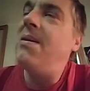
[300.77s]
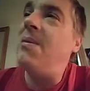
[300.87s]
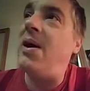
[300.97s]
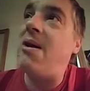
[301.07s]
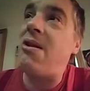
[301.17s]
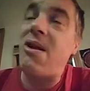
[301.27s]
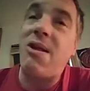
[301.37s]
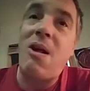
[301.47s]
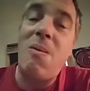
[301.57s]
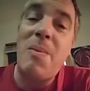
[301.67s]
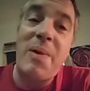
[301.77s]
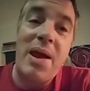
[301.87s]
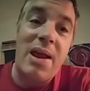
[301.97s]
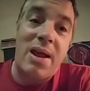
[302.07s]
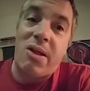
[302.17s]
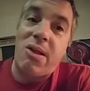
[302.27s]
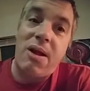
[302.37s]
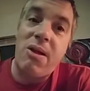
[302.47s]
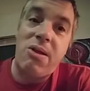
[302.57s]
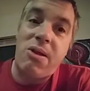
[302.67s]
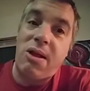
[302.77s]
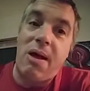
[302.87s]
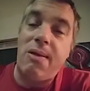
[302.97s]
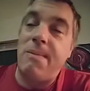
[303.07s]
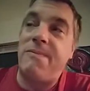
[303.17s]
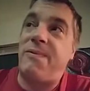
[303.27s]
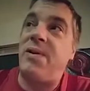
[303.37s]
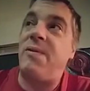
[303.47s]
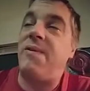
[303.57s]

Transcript: but But I used to sell my paintings. I used to sell them for